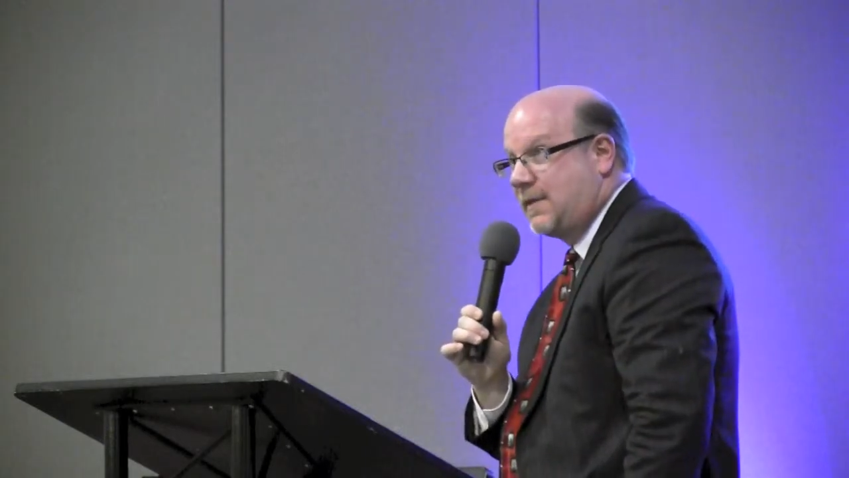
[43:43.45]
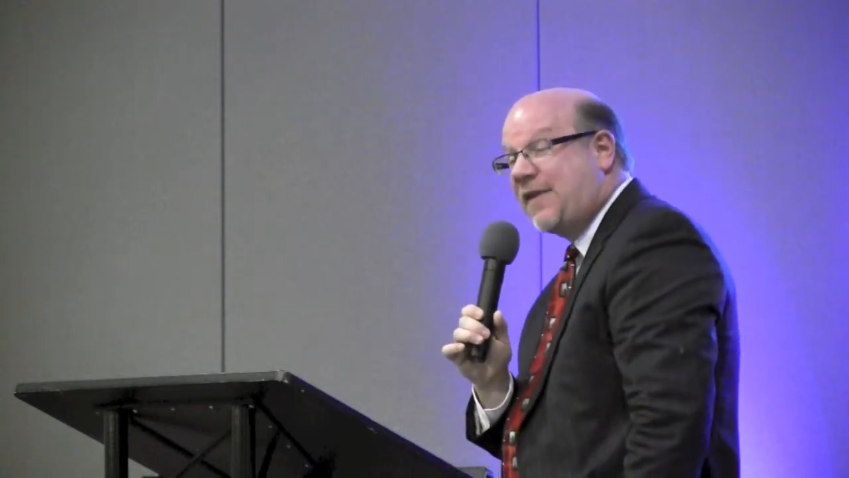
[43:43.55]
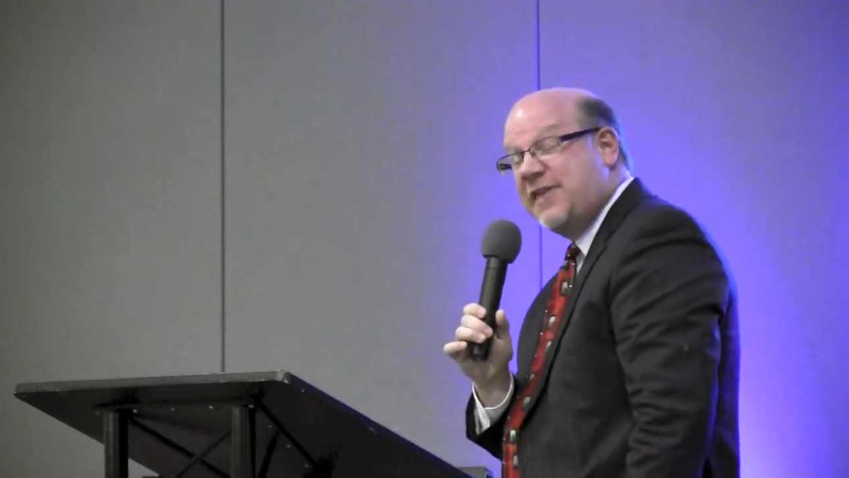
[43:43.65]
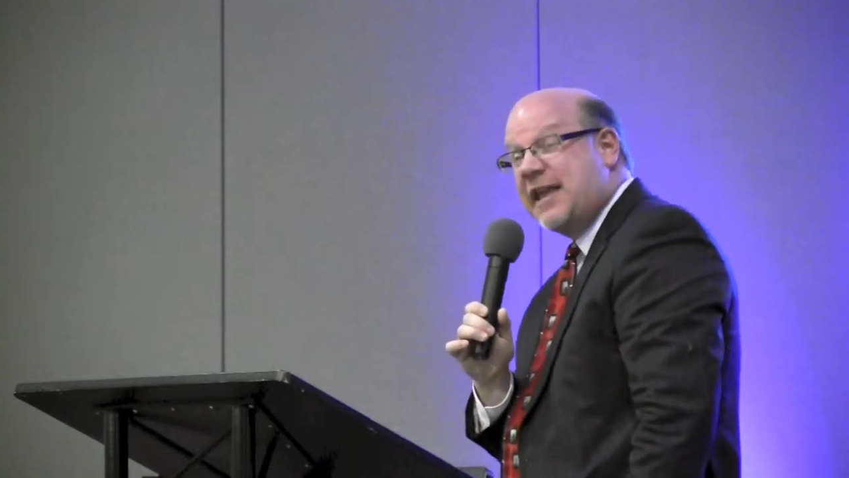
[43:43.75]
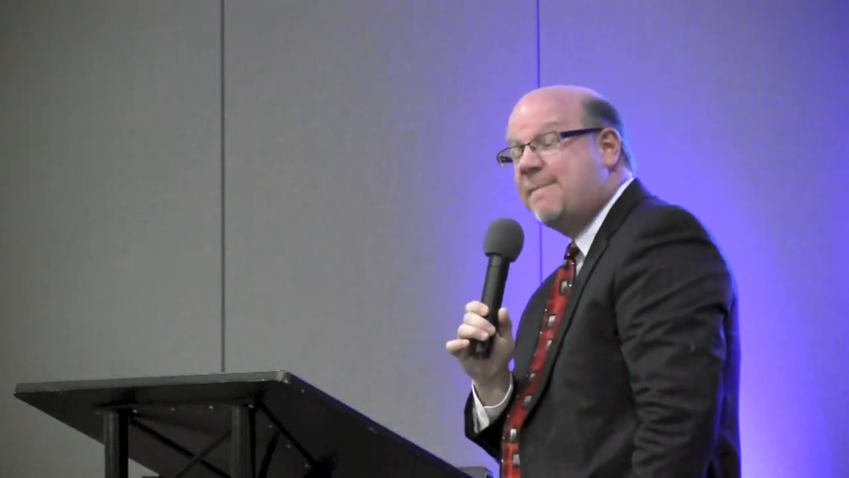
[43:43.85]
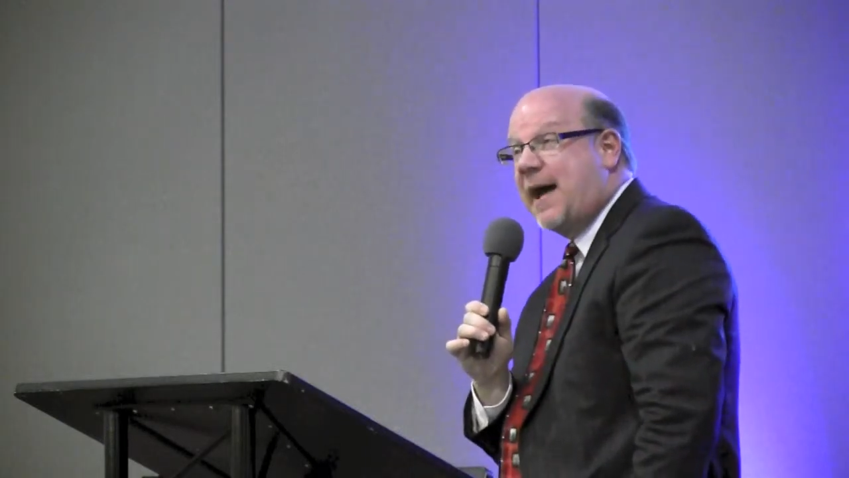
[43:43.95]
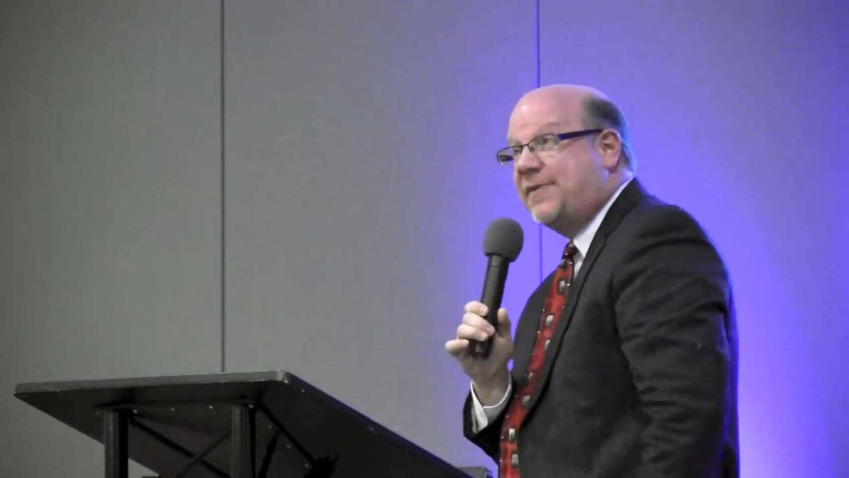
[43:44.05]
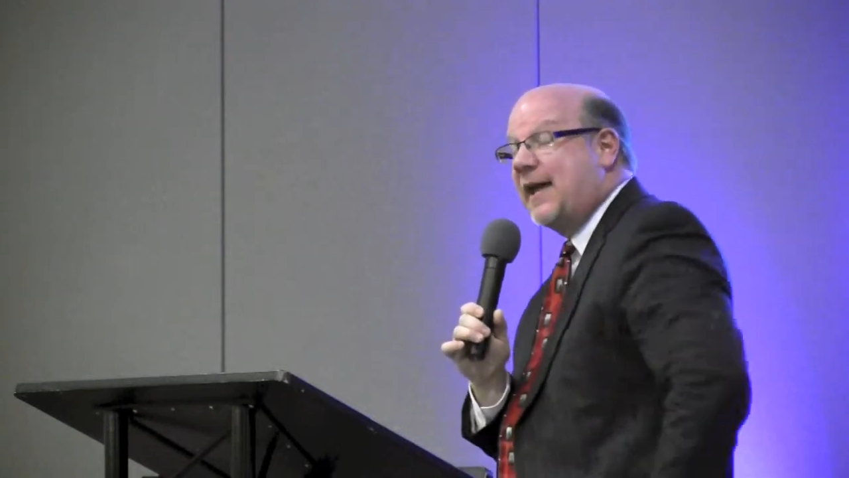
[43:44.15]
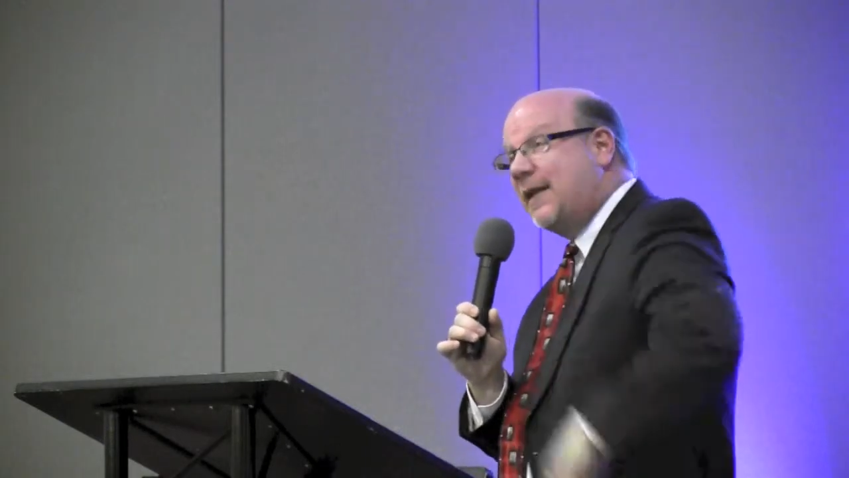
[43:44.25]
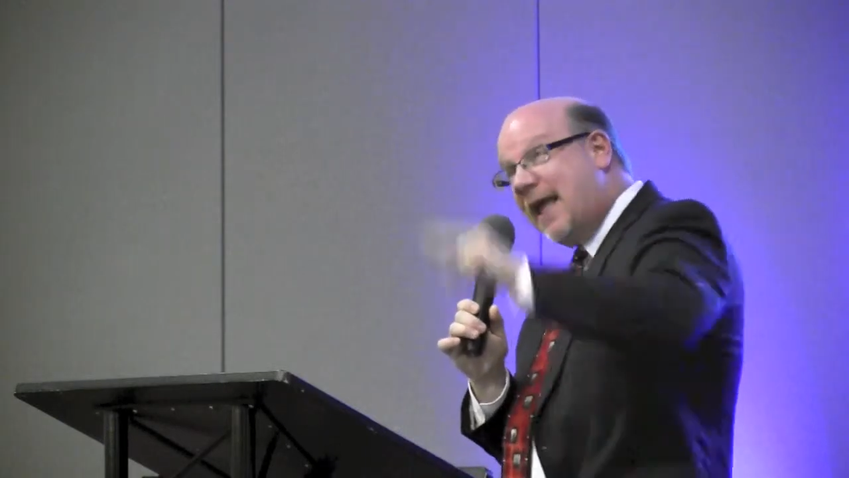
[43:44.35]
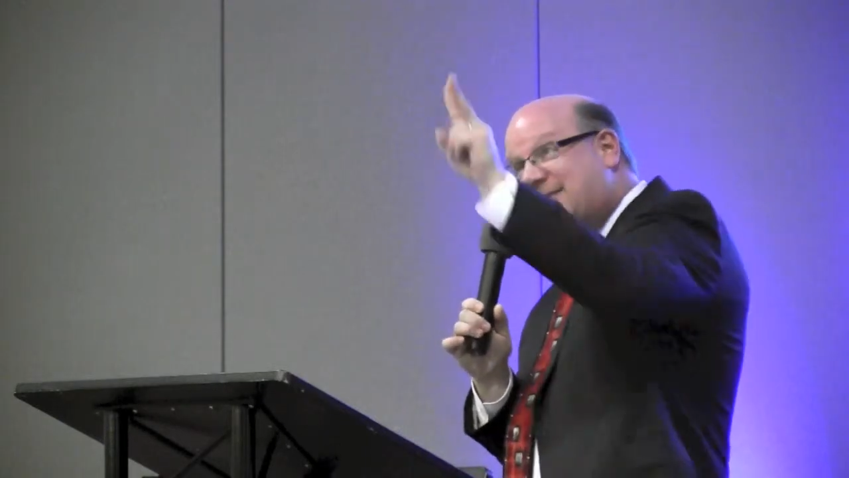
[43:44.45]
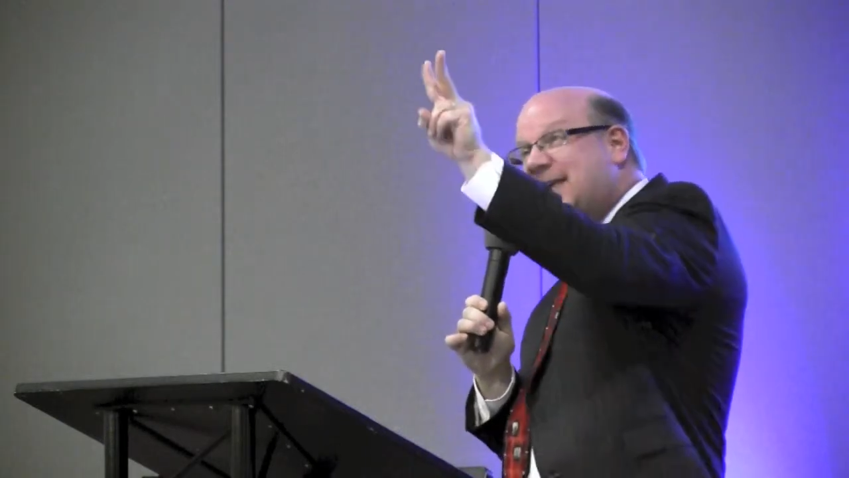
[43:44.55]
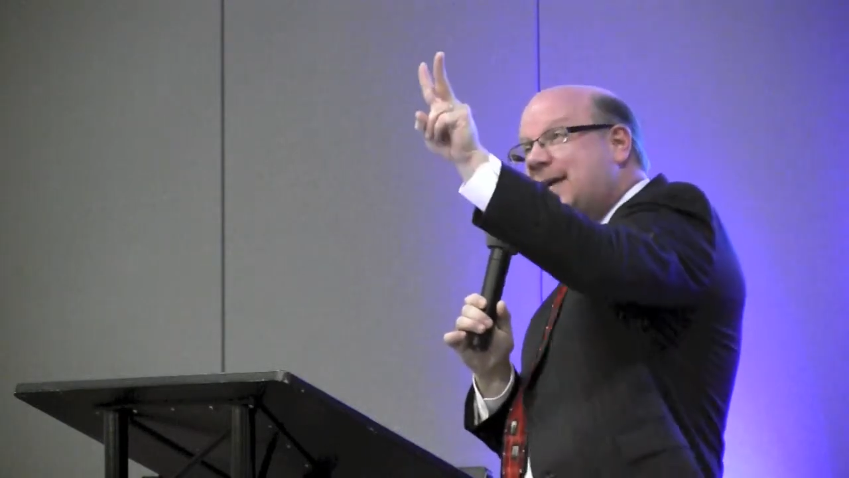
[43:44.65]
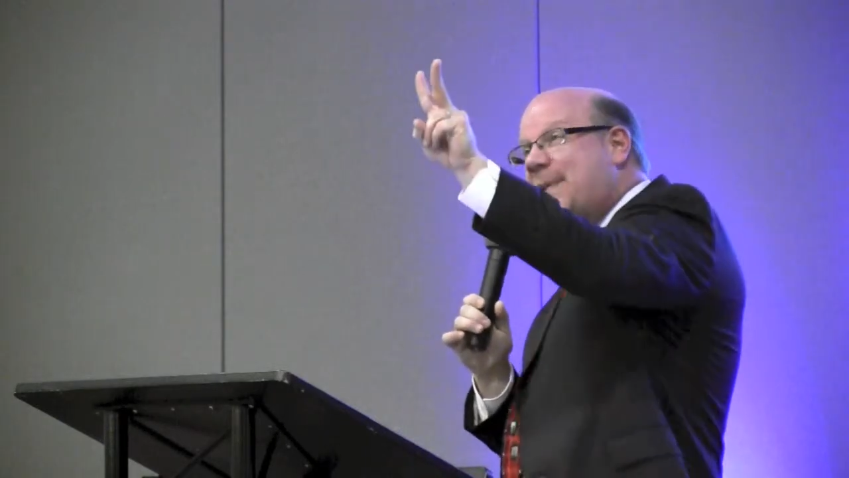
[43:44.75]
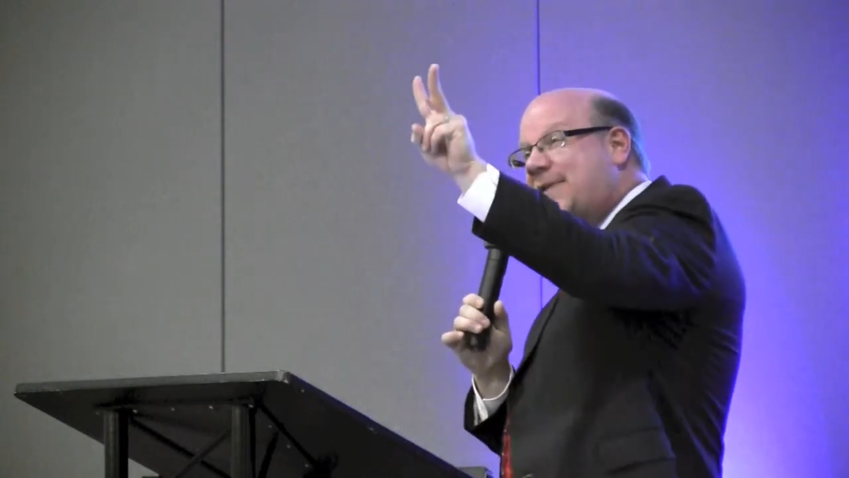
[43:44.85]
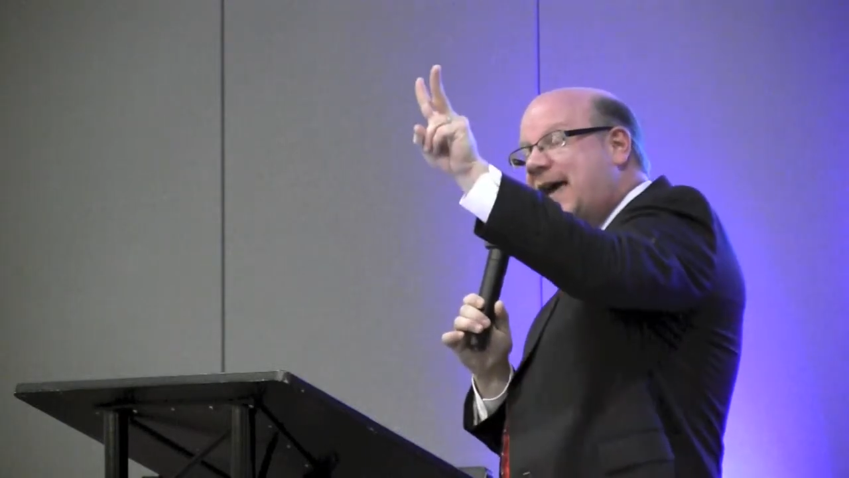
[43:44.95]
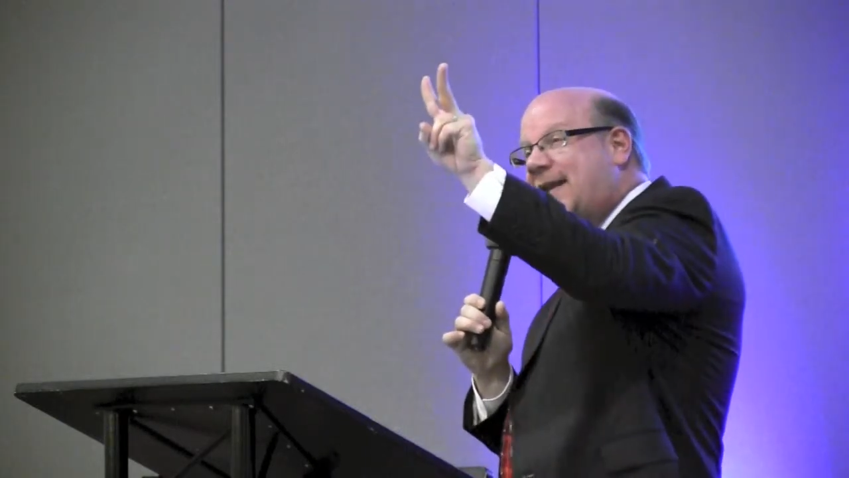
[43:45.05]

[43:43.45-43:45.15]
Now think about that and think about